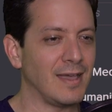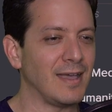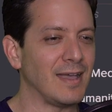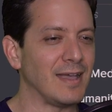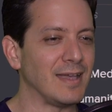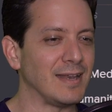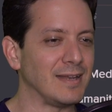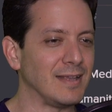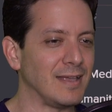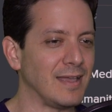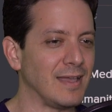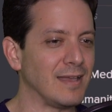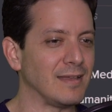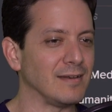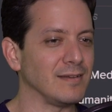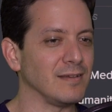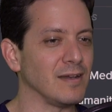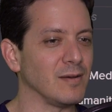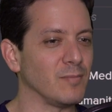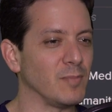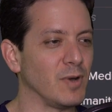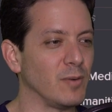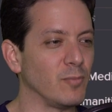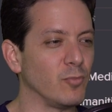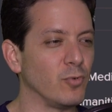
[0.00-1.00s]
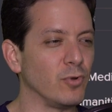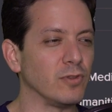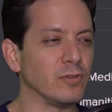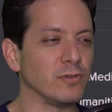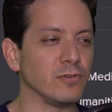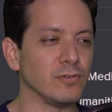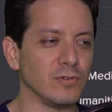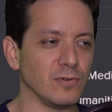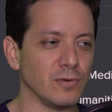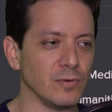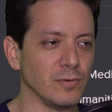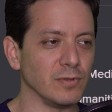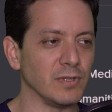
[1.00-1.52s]
It can't come up with
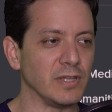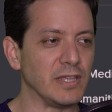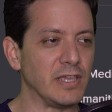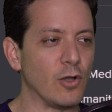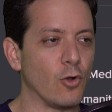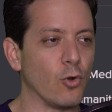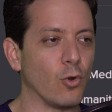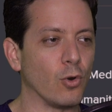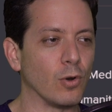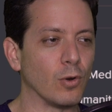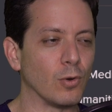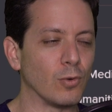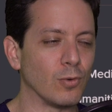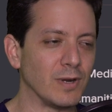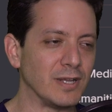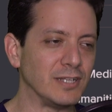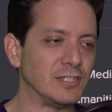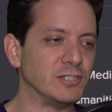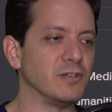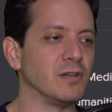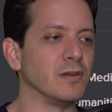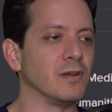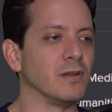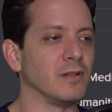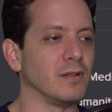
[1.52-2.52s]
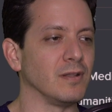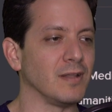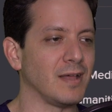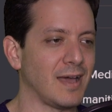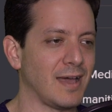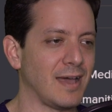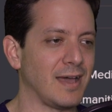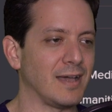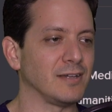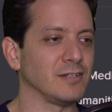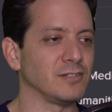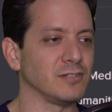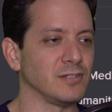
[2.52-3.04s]
truly original
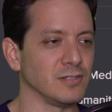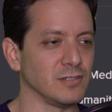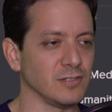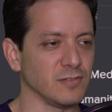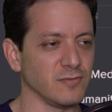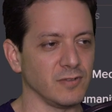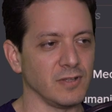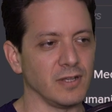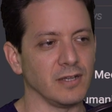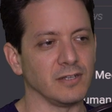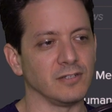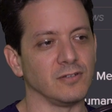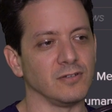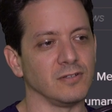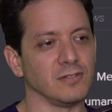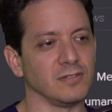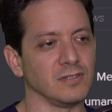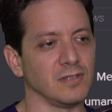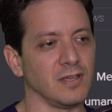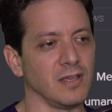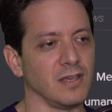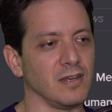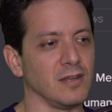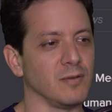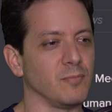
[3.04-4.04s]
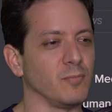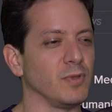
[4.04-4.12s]
actions, Fletcher said,